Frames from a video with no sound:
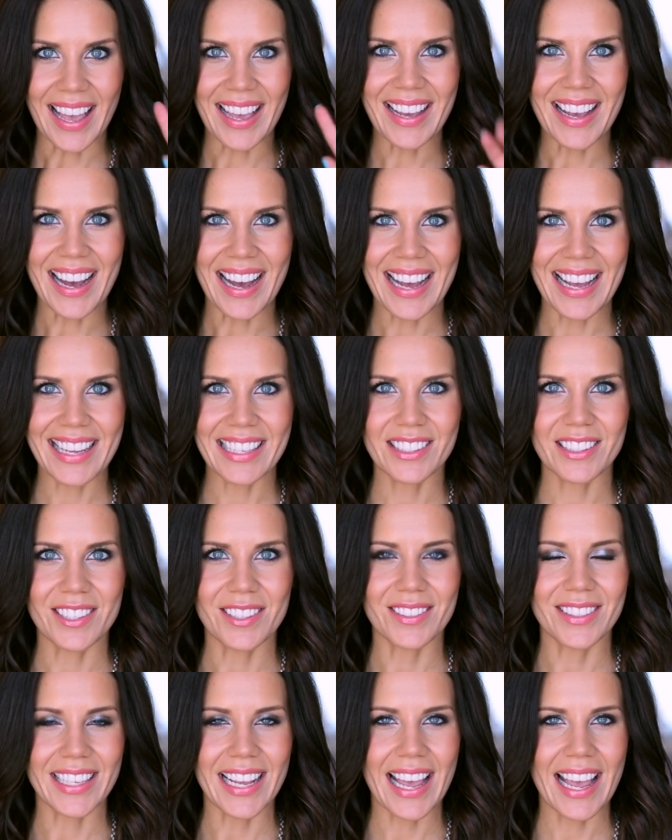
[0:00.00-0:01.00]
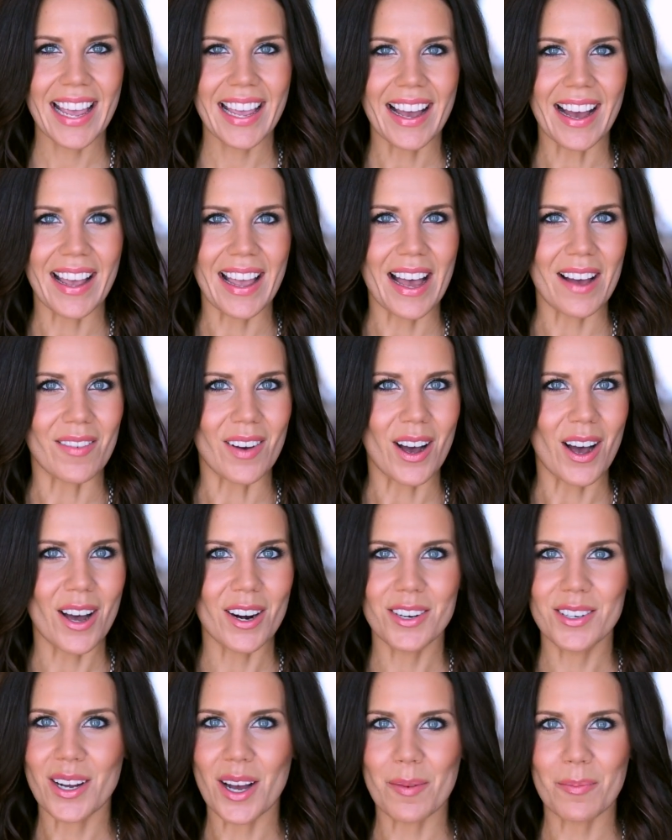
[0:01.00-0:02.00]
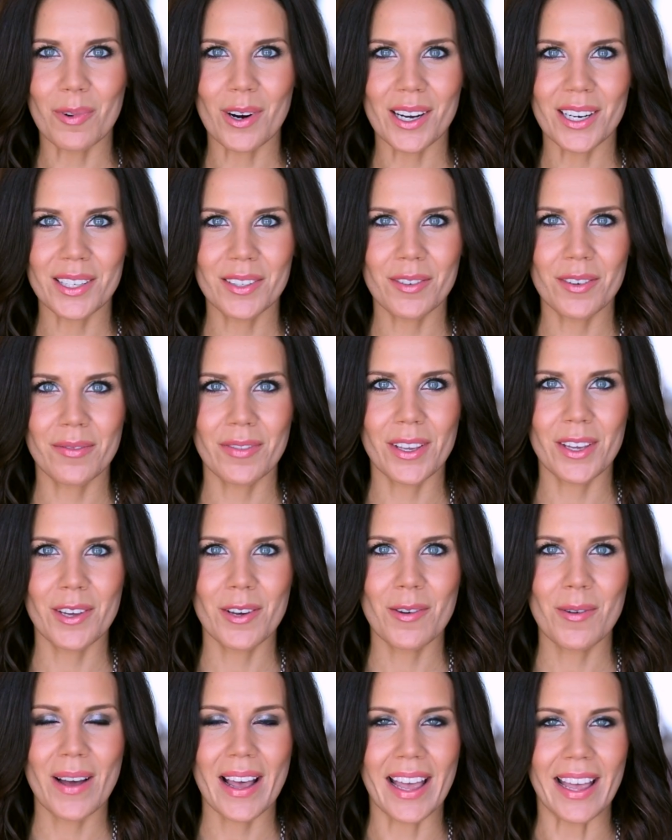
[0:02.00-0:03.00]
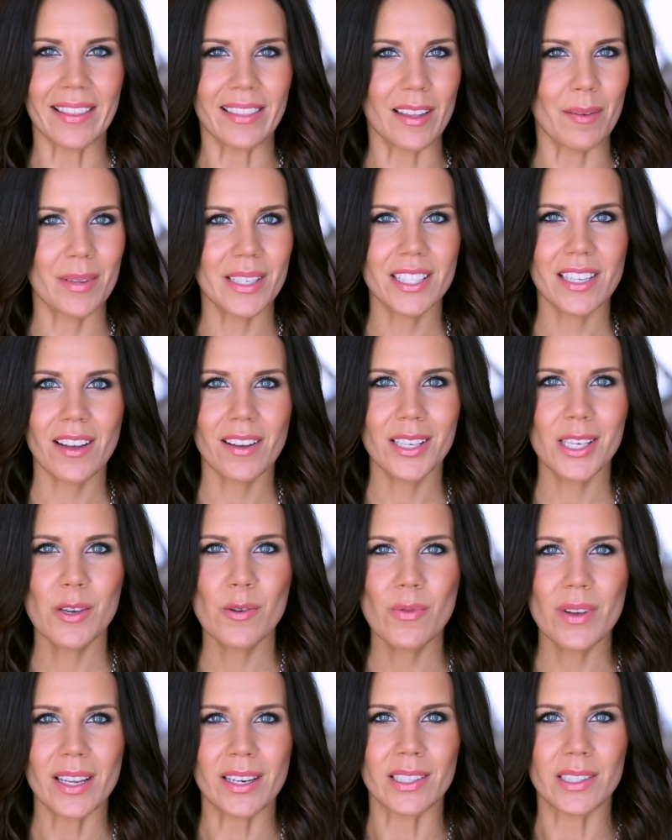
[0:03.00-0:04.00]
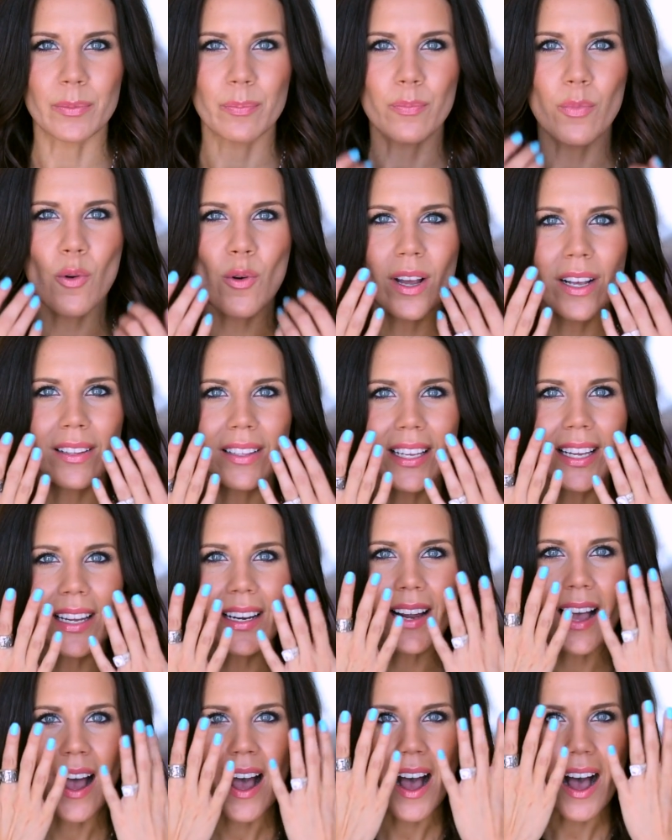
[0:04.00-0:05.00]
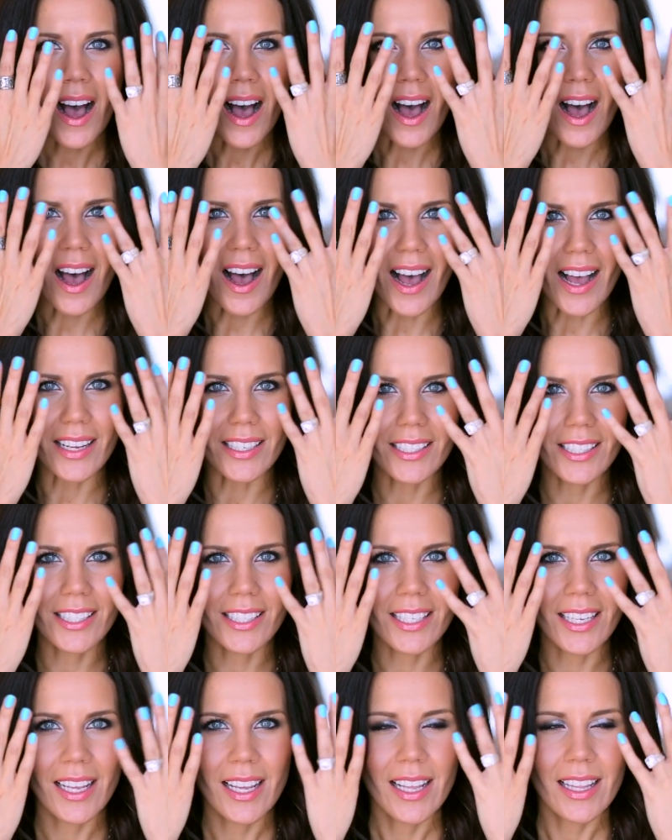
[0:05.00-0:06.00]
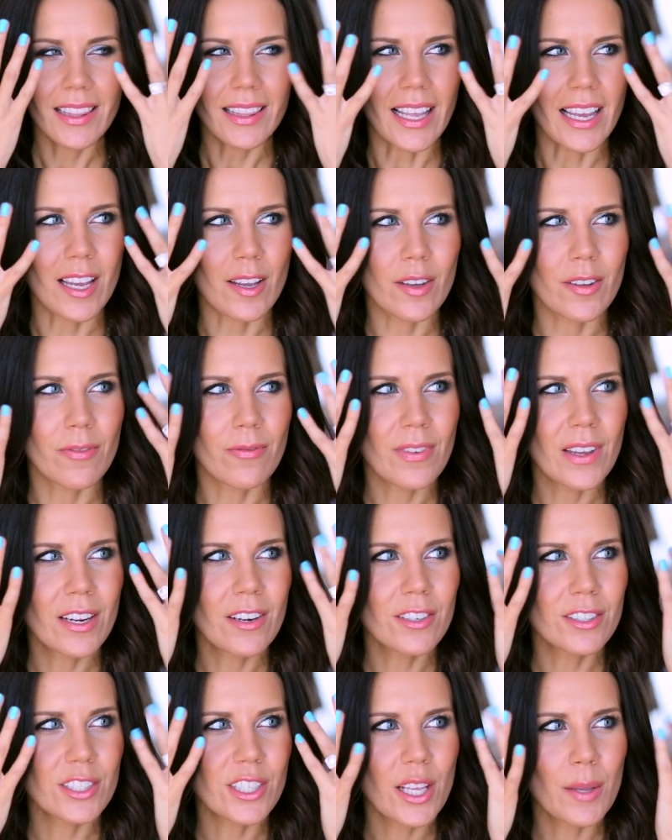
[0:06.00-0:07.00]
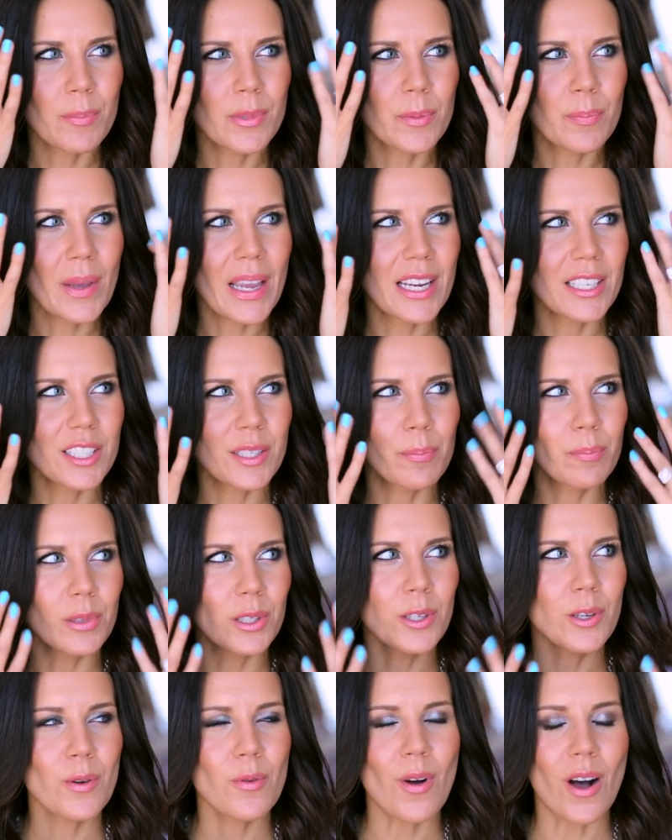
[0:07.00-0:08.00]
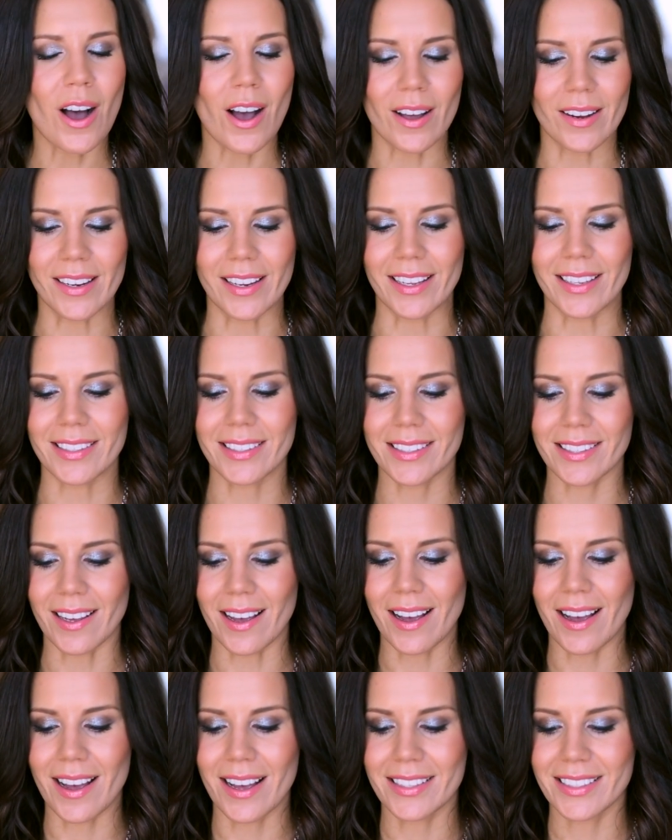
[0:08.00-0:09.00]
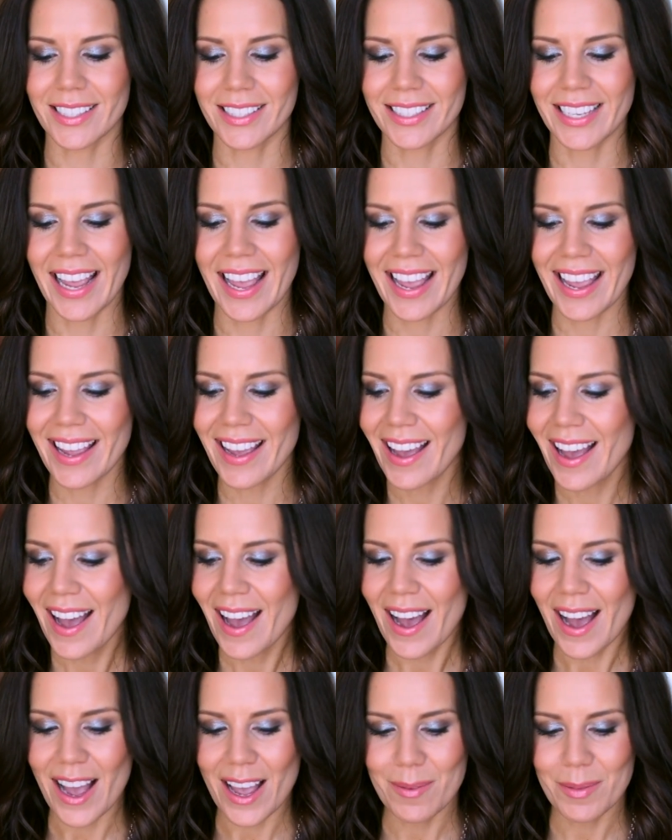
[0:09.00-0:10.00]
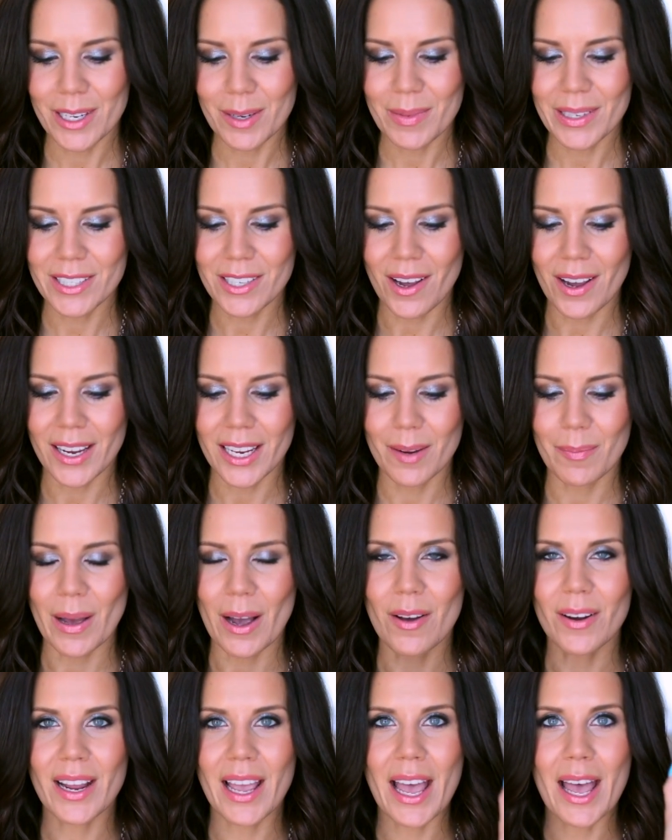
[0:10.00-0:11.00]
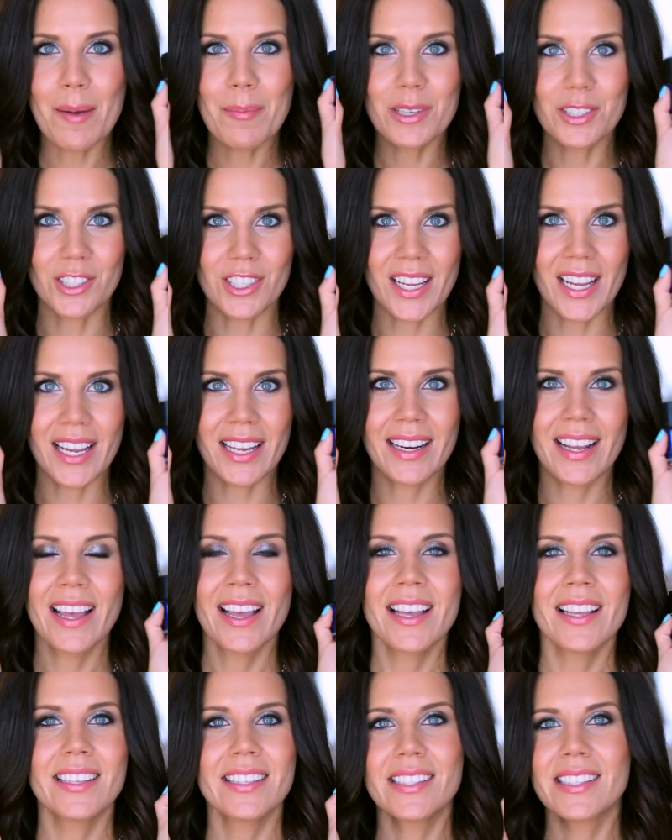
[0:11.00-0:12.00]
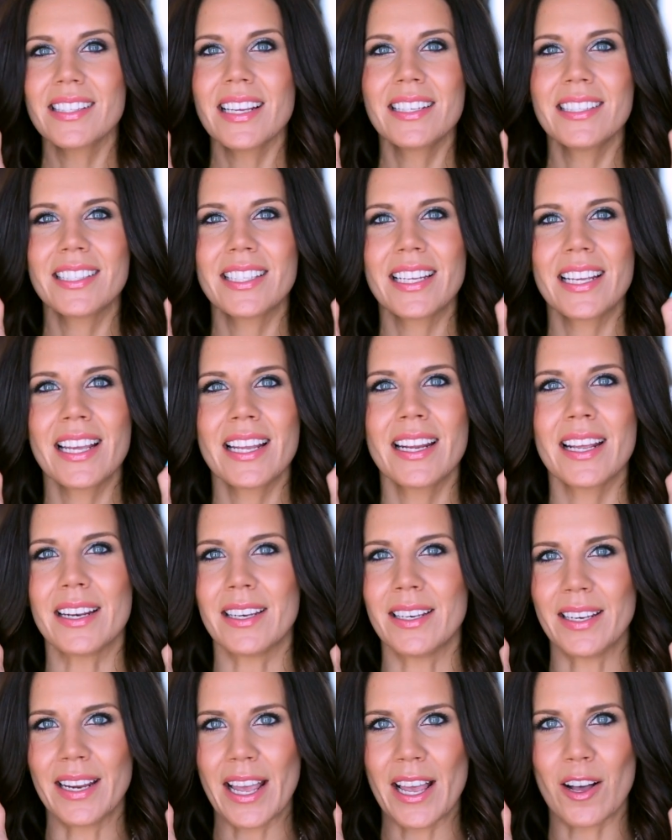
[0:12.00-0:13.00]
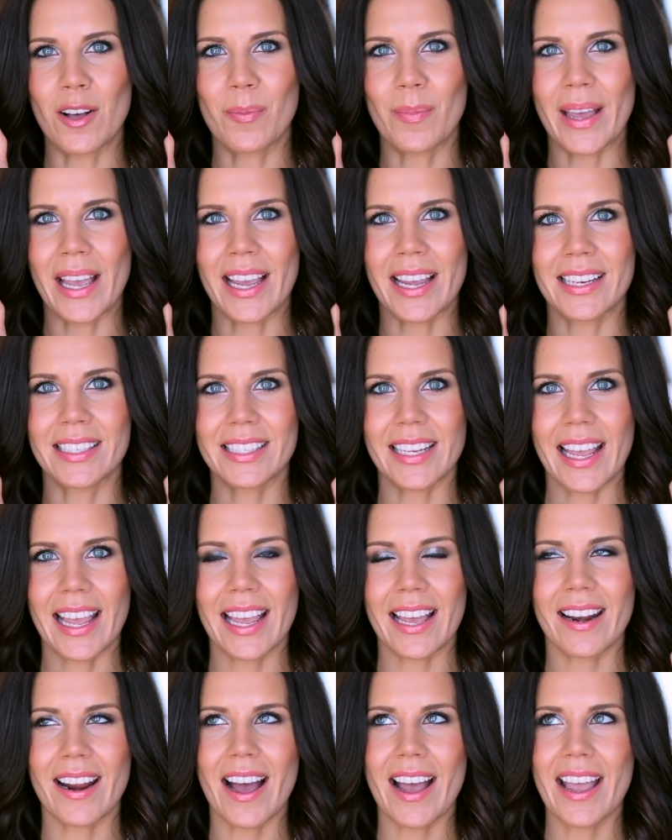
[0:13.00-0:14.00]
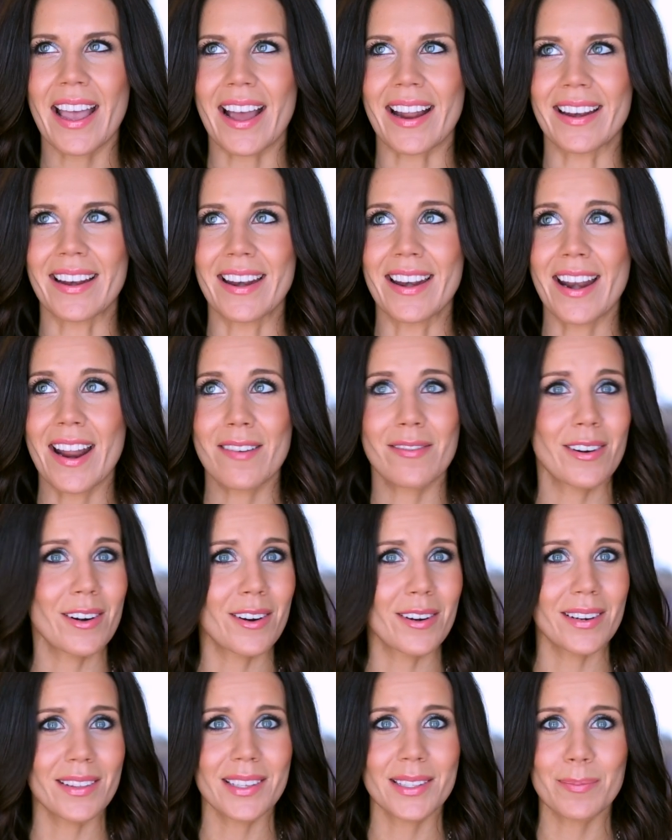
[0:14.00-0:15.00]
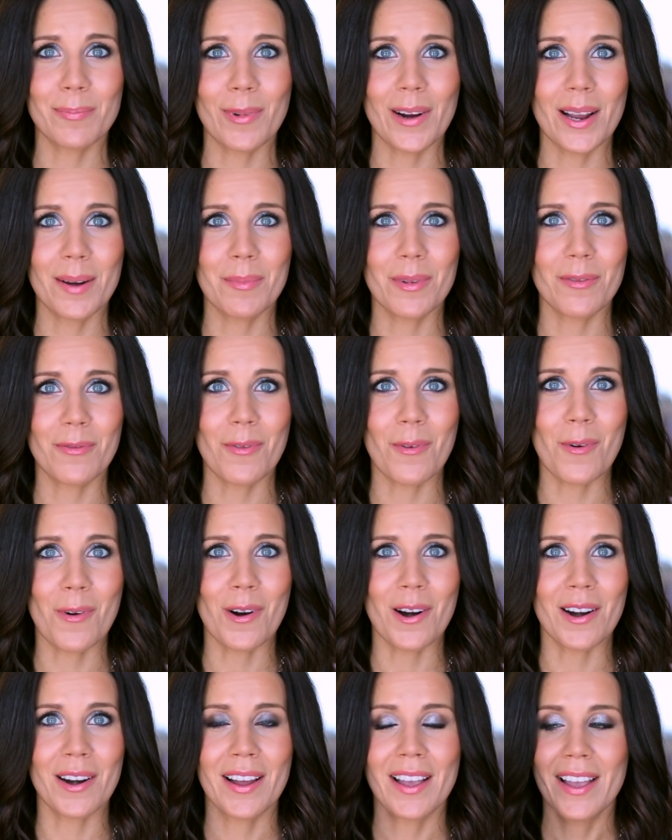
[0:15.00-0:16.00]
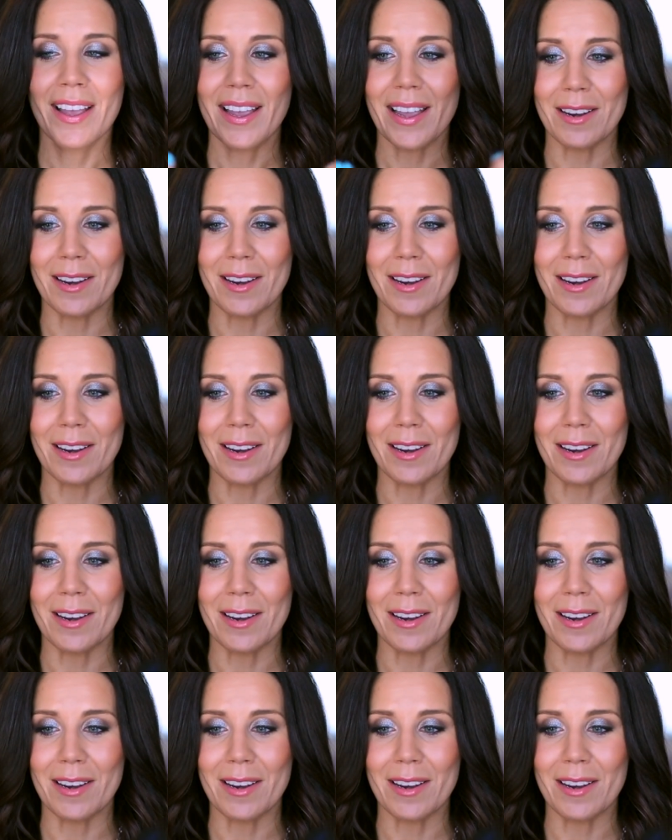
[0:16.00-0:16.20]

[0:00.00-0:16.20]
Hey guys, today I have a Hot or Not product review and let me tell you, it is boiling hot like fingertips painted blue hotness. Uh, today I'm going to be talking about Emma Jean scented nail paint and I had never heard of this brand before.